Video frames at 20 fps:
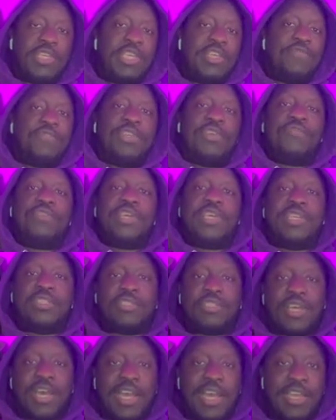even if you're
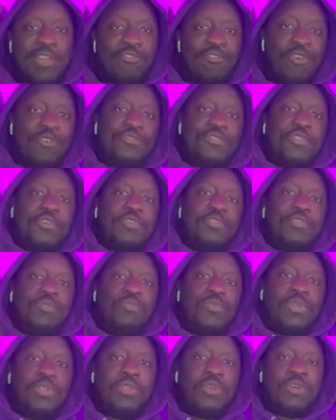into high growth stocks and
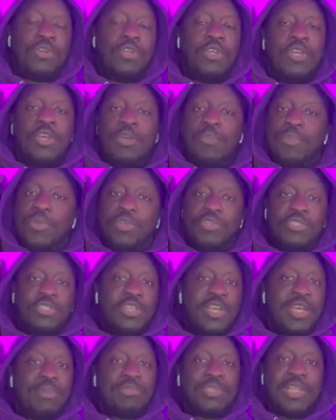whatnot, because
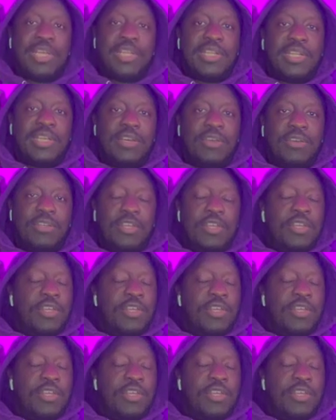times like now,